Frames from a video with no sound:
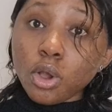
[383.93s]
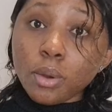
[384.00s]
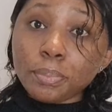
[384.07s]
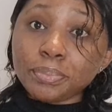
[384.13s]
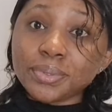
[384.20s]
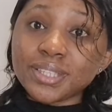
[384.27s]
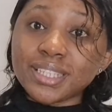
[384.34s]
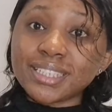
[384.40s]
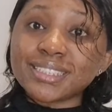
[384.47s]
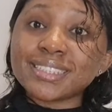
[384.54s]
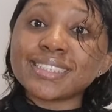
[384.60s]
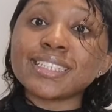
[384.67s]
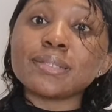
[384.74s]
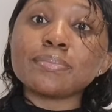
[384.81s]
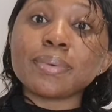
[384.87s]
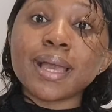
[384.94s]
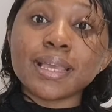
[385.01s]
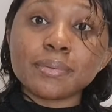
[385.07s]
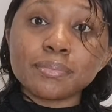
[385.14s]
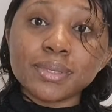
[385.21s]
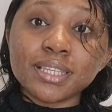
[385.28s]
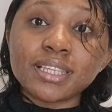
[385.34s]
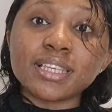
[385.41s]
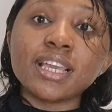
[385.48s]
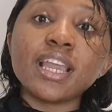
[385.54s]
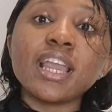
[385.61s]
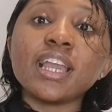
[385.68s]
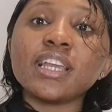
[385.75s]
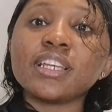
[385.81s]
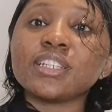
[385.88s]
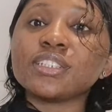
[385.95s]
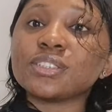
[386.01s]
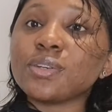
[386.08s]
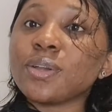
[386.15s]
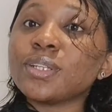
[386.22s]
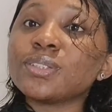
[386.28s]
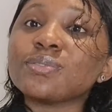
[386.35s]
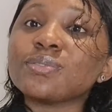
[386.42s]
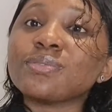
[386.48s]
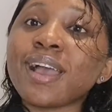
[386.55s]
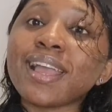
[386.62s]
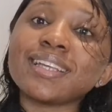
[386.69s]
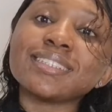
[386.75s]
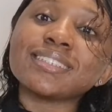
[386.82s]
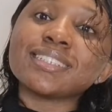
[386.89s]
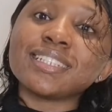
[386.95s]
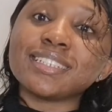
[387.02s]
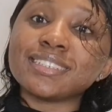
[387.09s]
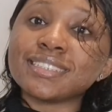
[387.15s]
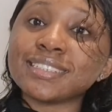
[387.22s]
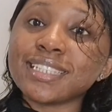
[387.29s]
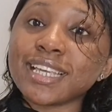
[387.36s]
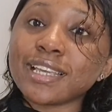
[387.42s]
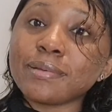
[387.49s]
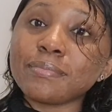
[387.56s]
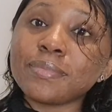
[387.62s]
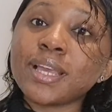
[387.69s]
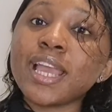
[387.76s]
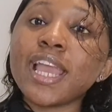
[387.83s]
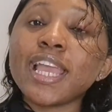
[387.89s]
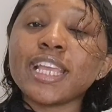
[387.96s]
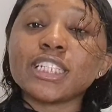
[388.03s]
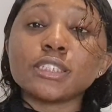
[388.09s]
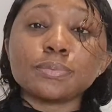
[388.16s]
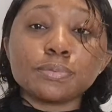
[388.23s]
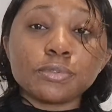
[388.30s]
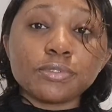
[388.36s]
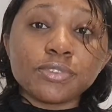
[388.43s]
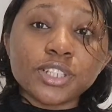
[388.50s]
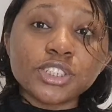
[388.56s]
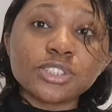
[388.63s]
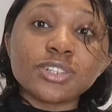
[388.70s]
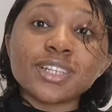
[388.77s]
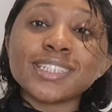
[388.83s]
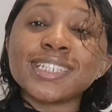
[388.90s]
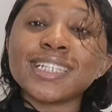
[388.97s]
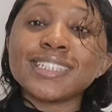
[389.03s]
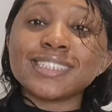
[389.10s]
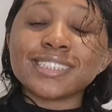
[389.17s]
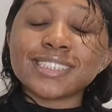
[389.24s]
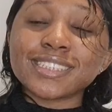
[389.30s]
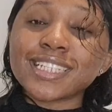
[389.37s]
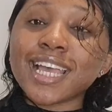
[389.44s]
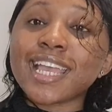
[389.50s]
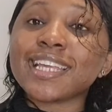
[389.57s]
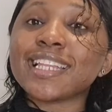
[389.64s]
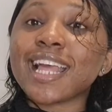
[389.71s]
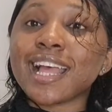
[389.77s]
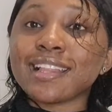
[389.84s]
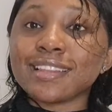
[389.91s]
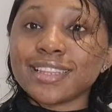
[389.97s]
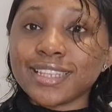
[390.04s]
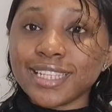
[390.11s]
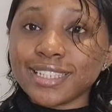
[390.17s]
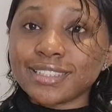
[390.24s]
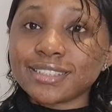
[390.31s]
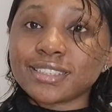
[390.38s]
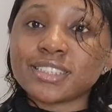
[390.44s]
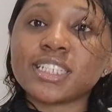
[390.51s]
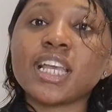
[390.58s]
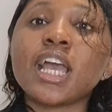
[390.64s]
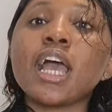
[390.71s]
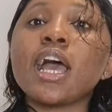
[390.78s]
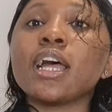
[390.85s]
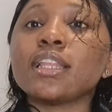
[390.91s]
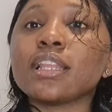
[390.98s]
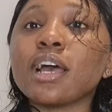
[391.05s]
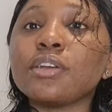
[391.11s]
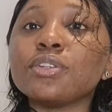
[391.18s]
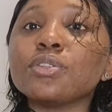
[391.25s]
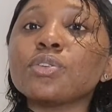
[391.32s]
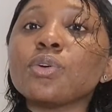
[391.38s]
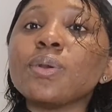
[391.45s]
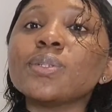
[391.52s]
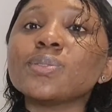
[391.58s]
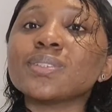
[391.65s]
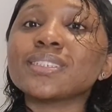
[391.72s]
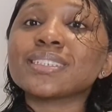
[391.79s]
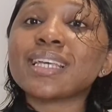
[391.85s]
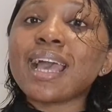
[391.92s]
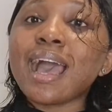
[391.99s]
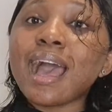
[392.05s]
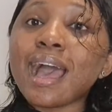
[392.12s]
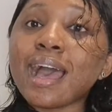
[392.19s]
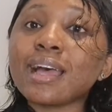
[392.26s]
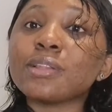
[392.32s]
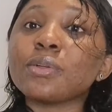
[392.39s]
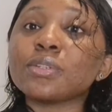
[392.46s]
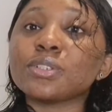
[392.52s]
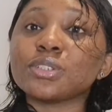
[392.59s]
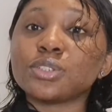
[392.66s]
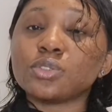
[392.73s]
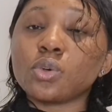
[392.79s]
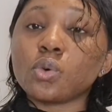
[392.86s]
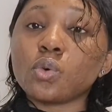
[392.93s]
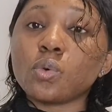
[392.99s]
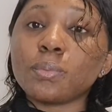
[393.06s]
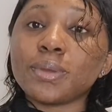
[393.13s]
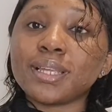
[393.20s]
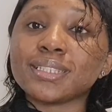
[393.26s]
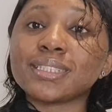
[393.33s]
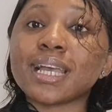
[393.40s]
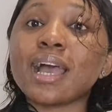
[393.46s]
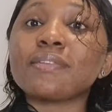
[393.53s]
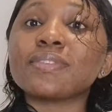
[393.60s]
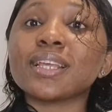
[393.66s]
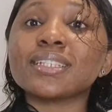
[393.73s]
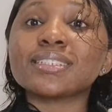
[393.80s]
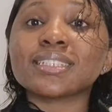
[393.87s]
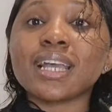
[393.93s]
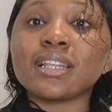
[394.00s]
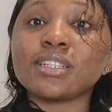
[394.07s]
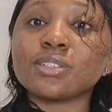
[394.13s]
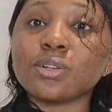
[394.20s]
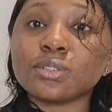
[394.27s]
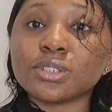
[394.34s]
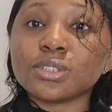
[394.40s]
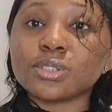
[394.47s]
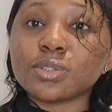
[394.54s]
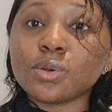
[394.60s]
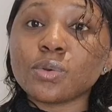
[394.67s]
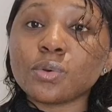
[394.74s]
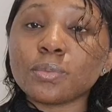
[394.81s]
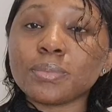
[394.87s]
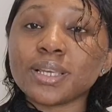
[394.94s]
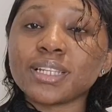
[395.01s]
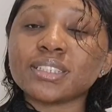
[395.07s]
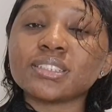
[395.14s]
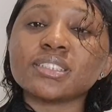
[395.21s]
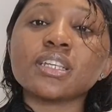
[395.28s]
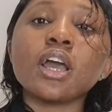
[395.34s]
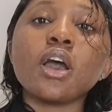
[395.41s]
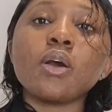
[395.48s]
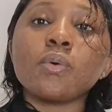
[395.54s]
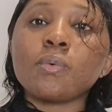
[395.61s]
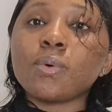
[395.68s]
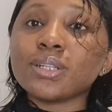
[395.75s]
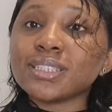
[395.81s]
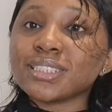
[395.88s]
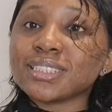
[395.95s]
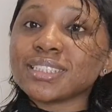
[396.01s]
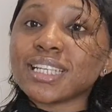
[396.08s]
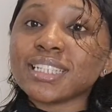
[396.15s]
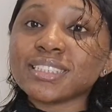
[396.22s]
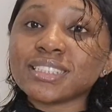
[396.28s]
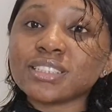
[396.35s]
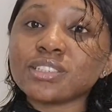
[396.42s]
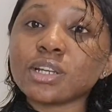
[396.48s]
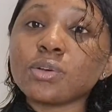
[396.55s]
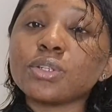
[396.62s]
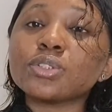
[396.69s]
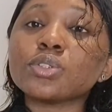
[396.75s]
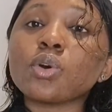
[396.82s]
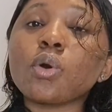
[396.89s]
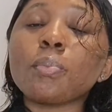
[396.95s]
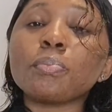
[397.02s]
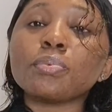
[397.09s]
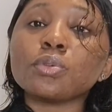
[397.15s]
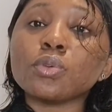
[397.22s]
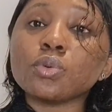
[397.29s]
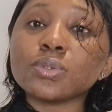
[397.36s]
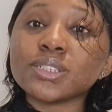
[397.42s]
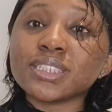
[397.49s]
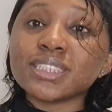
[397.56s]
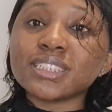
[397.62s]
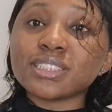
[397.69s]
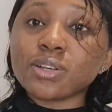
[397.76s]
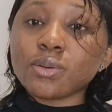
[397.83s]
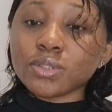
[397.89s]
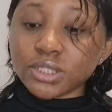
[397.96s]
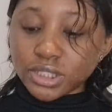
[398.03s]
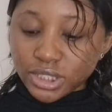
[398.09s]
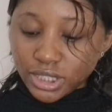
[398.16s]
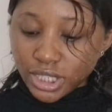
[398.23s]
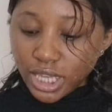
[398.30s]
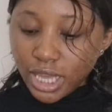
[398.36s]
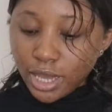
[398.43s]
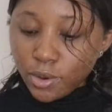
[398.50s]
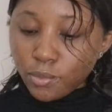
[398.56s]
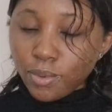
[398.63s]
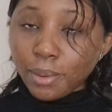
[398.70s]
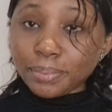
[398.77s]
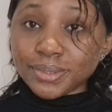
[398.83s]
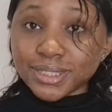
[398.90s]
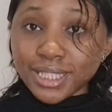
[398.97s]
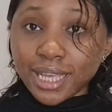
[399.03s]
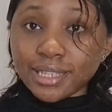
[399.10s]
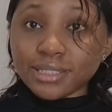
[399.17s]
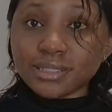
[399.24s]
copy seen by me. He's going write his name, his profession, sign and date. Now you're going to scan all these documents. After scanning all these documents, what is next is you're going to upload it on the website.